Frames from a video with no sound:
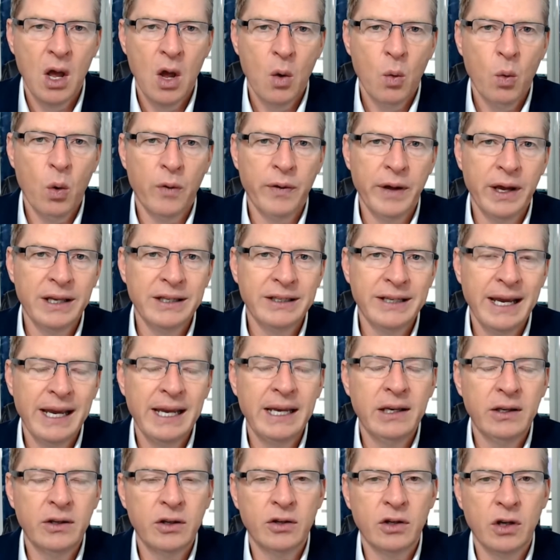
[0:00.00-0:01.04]
what they
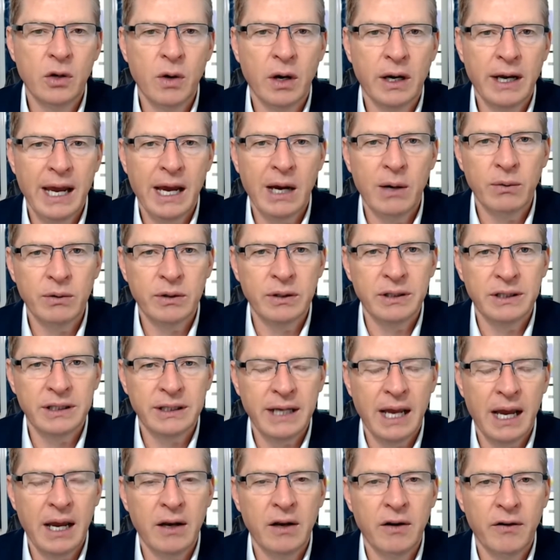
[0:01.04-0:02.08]
tend to do, accountants
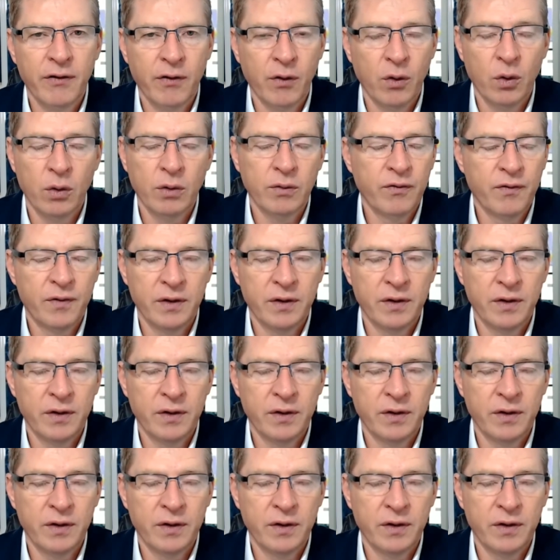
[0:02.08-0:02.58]
tend for